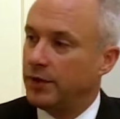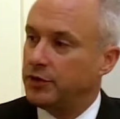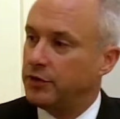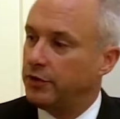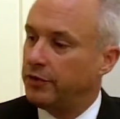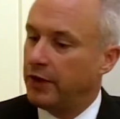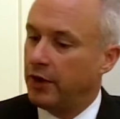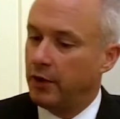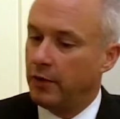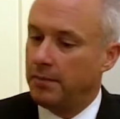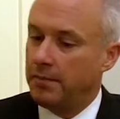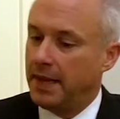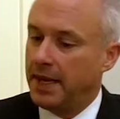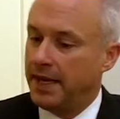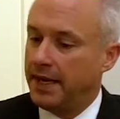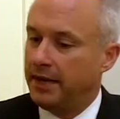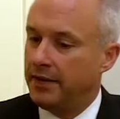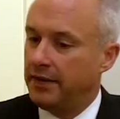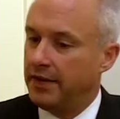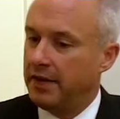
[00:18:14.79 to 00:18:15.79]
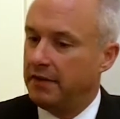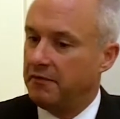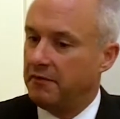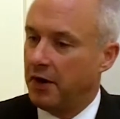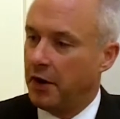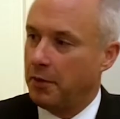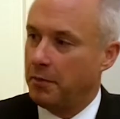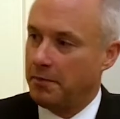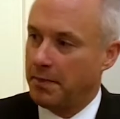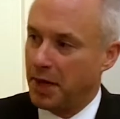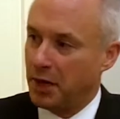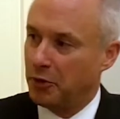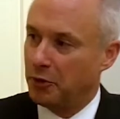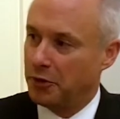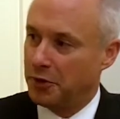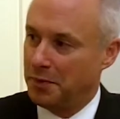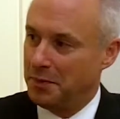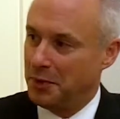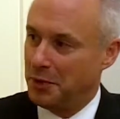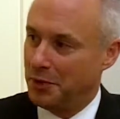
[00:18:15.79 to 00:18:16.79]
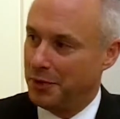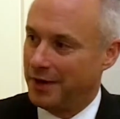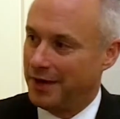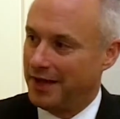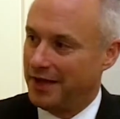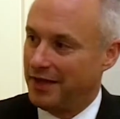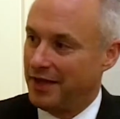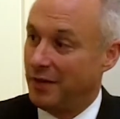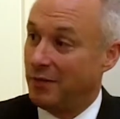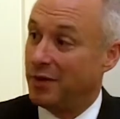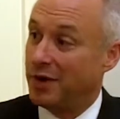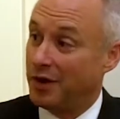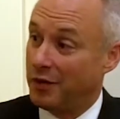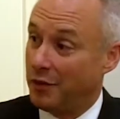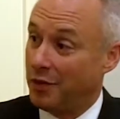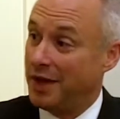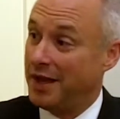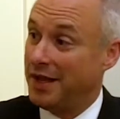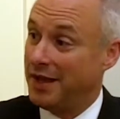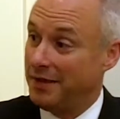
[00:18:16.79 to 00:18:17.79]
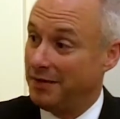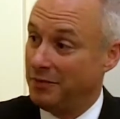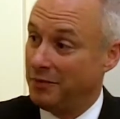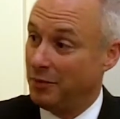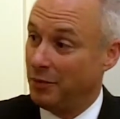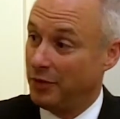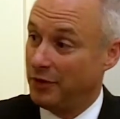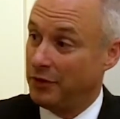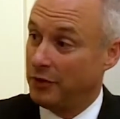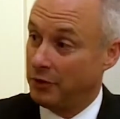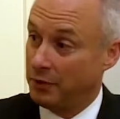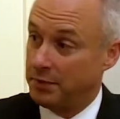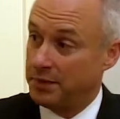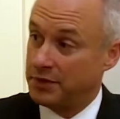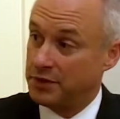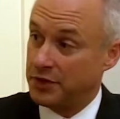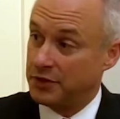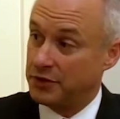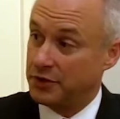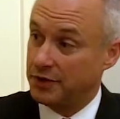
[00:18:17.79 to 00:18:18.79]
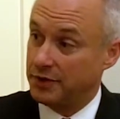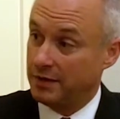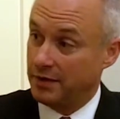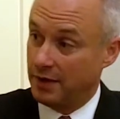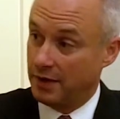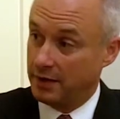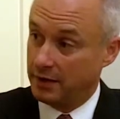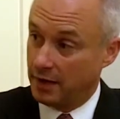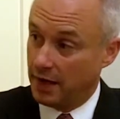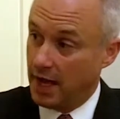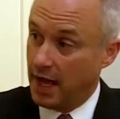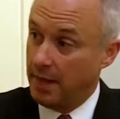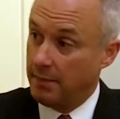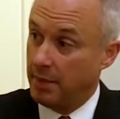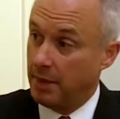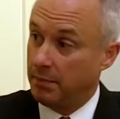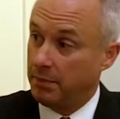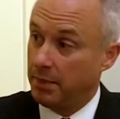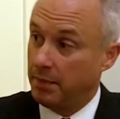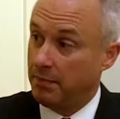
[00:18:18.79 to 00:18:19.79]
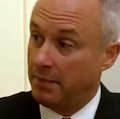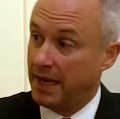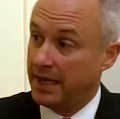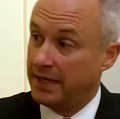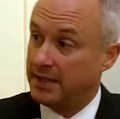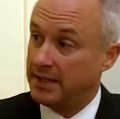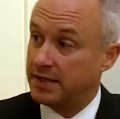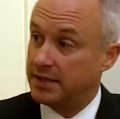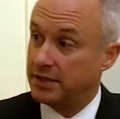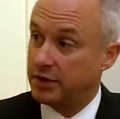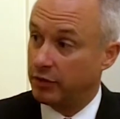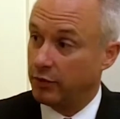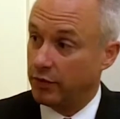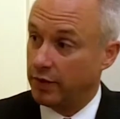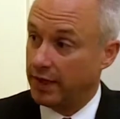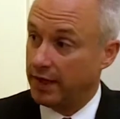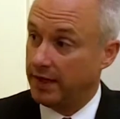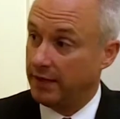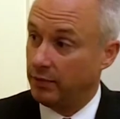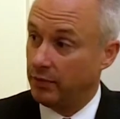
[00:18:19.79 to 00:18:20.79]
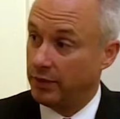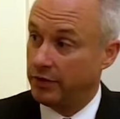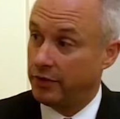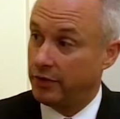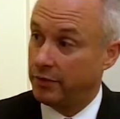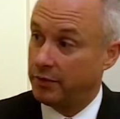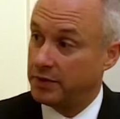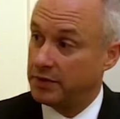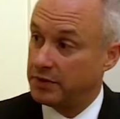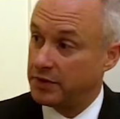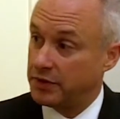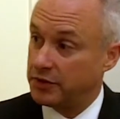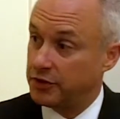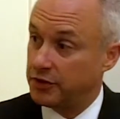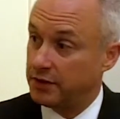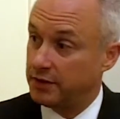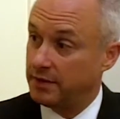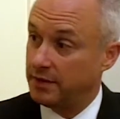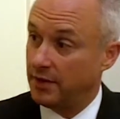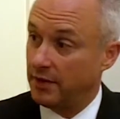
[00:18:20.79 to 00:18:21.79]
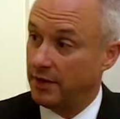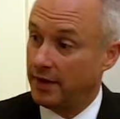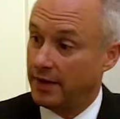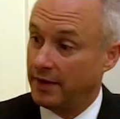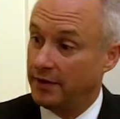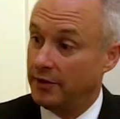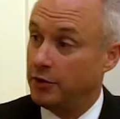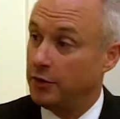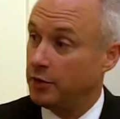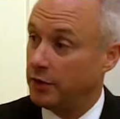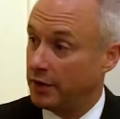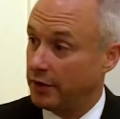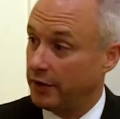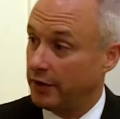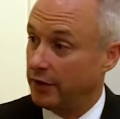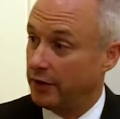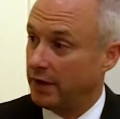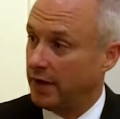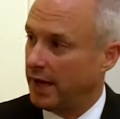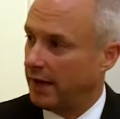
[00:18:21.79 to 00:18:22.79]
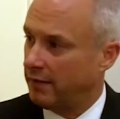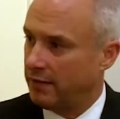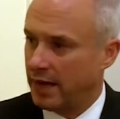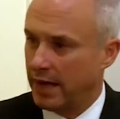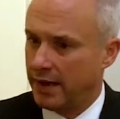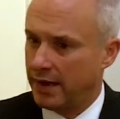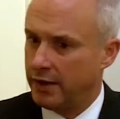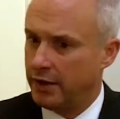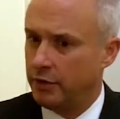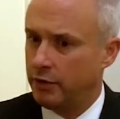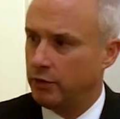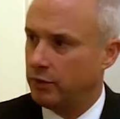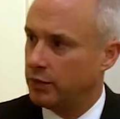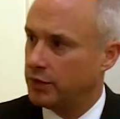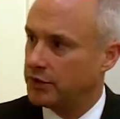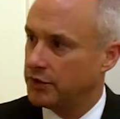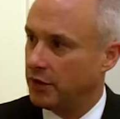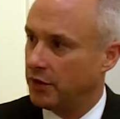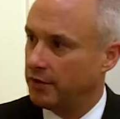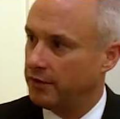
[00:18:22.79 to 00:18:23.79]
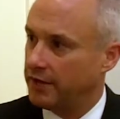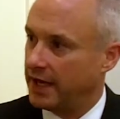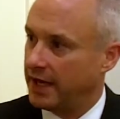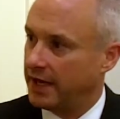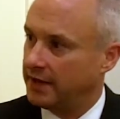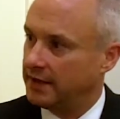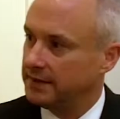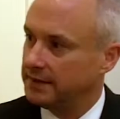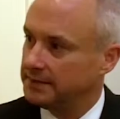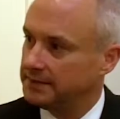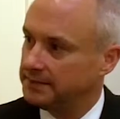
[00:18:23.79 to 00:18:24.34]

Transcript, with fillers: Richard, there are many in the environmental community that would agree with your position on climate, but might disagree with your position on nuclear. How, how do you resolve that?